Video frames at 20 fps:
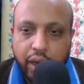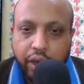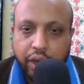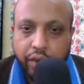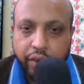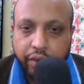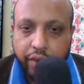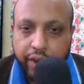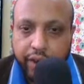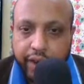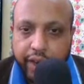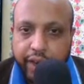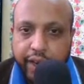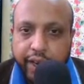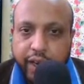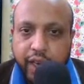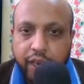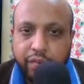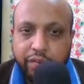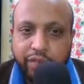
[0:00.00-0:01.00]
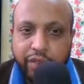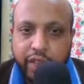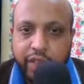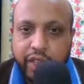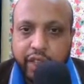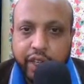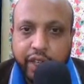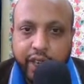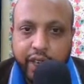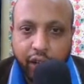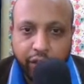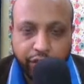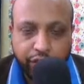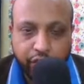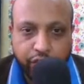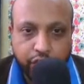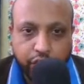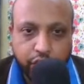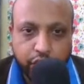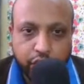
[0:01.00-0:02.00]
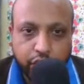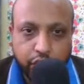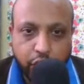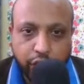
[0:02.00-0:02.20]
retain with the definitions